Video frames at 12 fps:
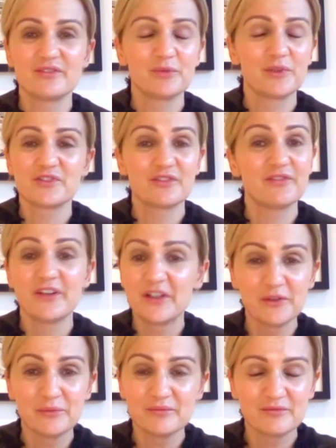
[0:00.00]
watch a
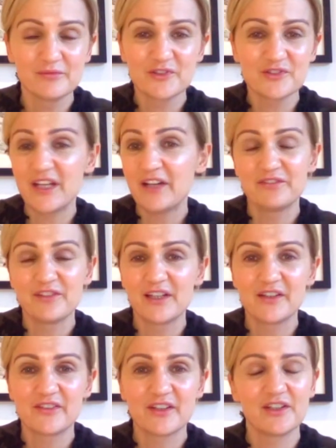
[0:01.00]
film watch
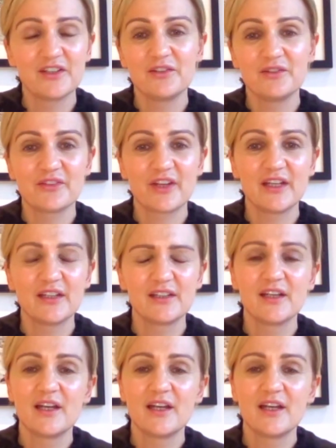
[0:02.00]
netflix and i use it